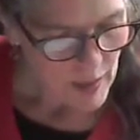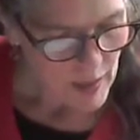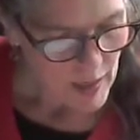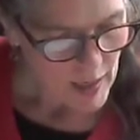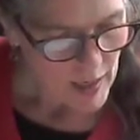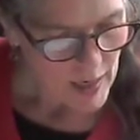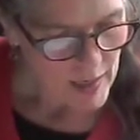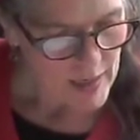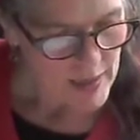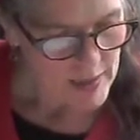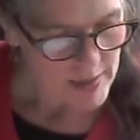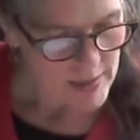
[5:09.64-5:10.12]

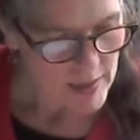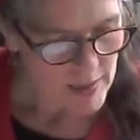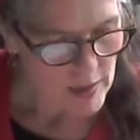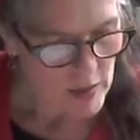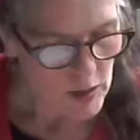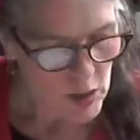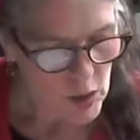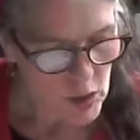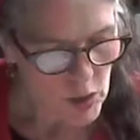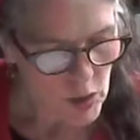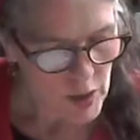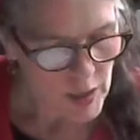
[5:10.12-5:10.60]
It is in
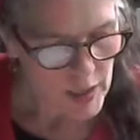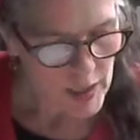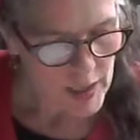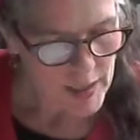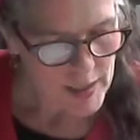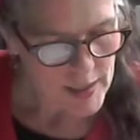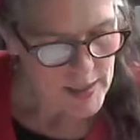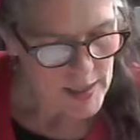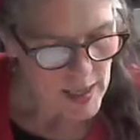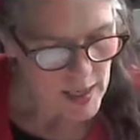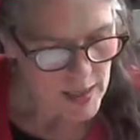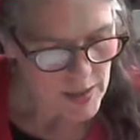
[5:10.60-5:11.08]
learning
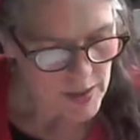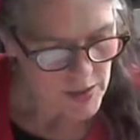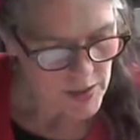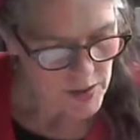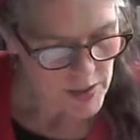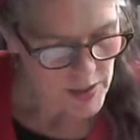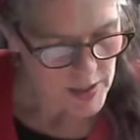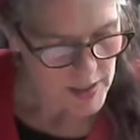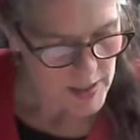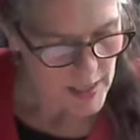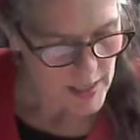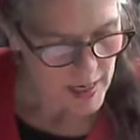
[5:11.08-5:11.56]
to
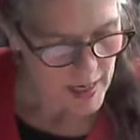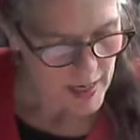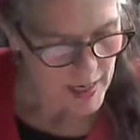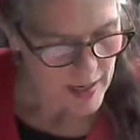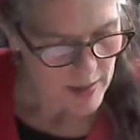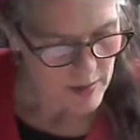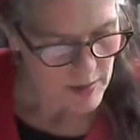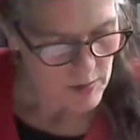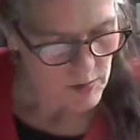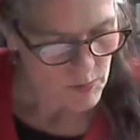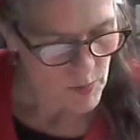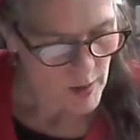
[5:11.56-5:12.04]

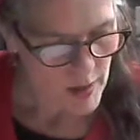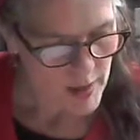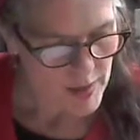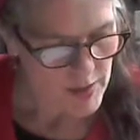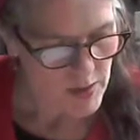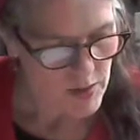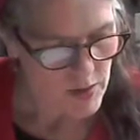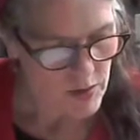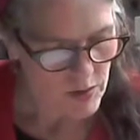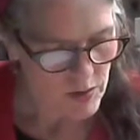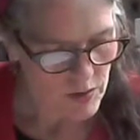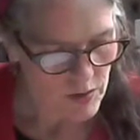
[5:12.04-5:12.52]
understand why a
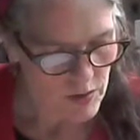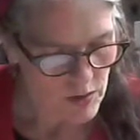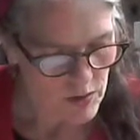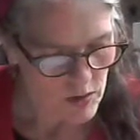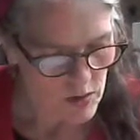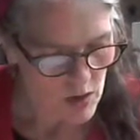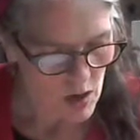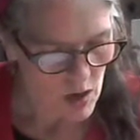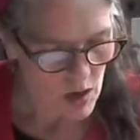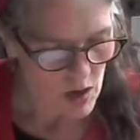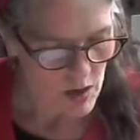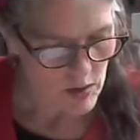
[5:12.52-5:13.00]
certain
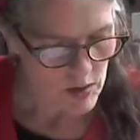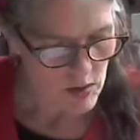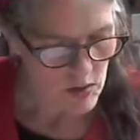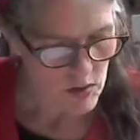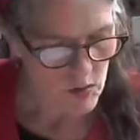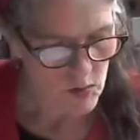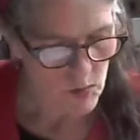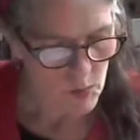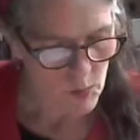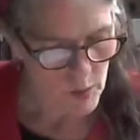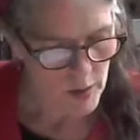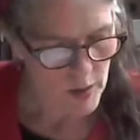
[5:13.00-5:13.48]

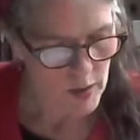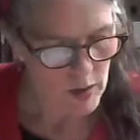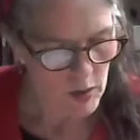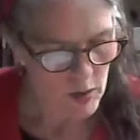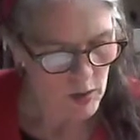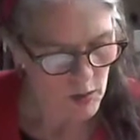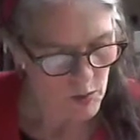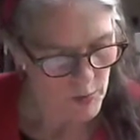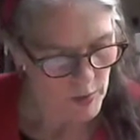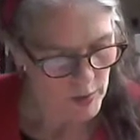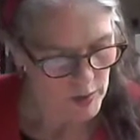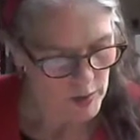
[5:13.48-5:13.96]
sauce will or
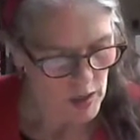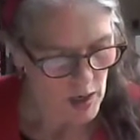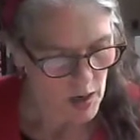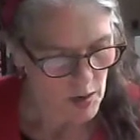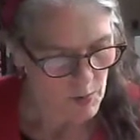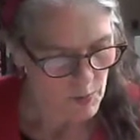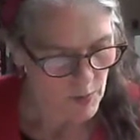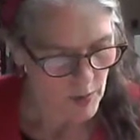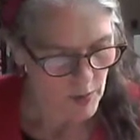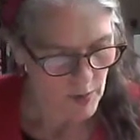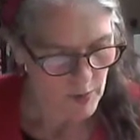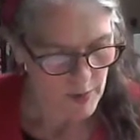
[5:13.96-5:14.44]
will not
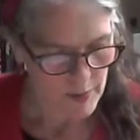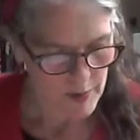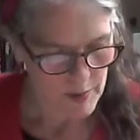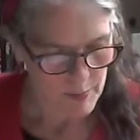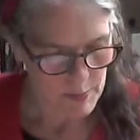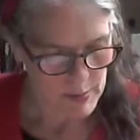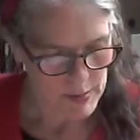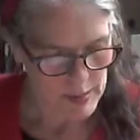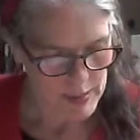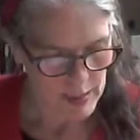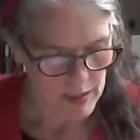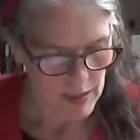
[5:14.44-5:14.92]
work with a
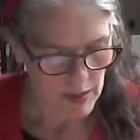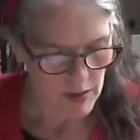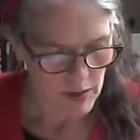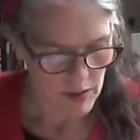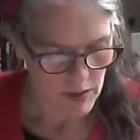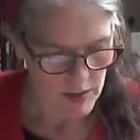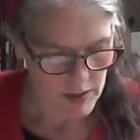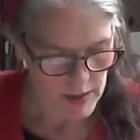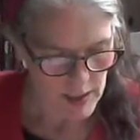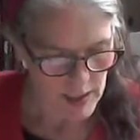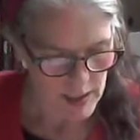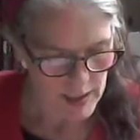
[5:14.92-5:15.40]
particular
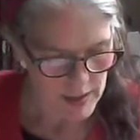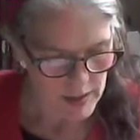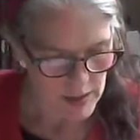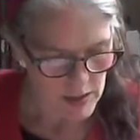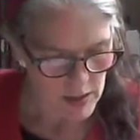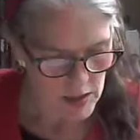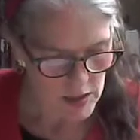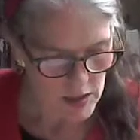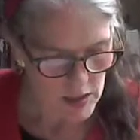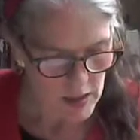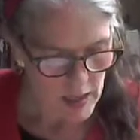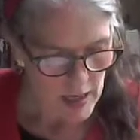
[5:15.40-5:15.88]

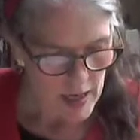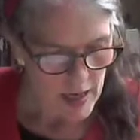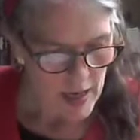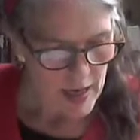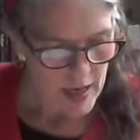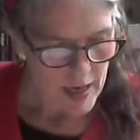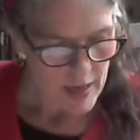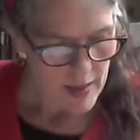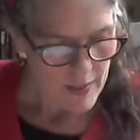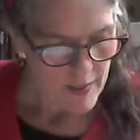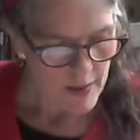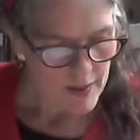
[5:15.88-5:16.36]
dish
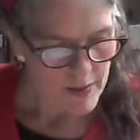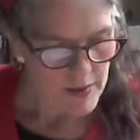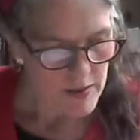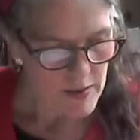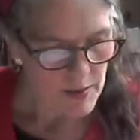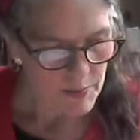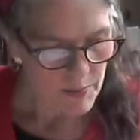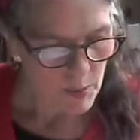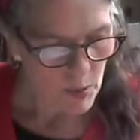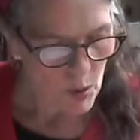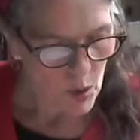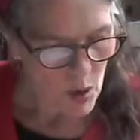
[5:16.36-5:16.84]
that's the
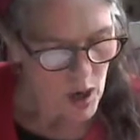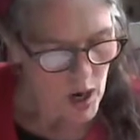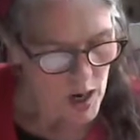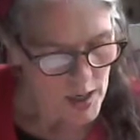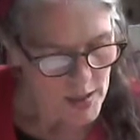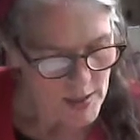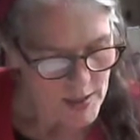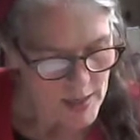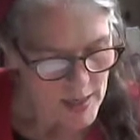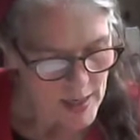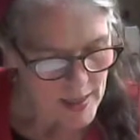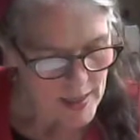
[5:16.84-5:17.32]

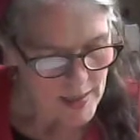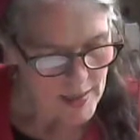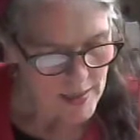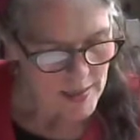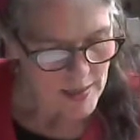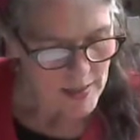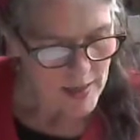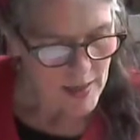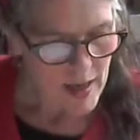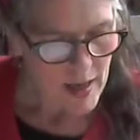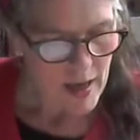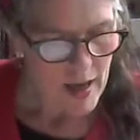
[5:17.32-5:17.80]

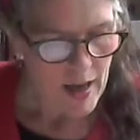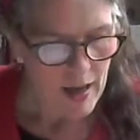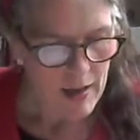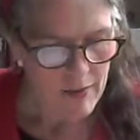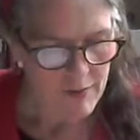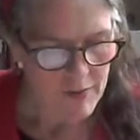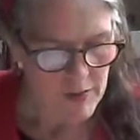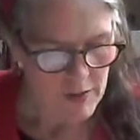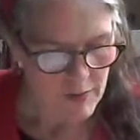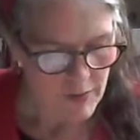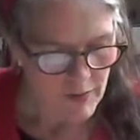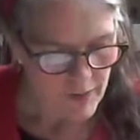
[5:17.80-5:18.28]
process
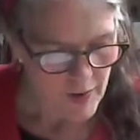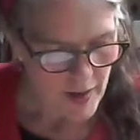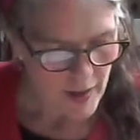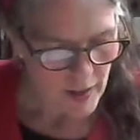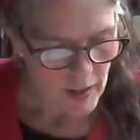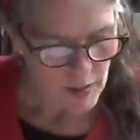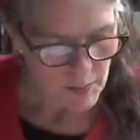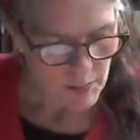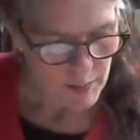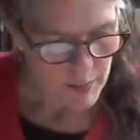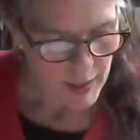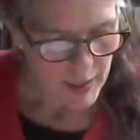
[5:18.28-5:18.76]
of
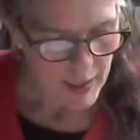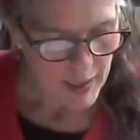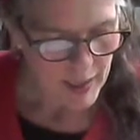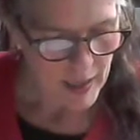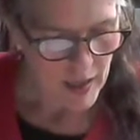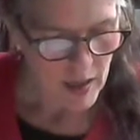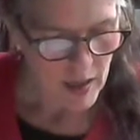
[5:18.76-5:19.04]
developing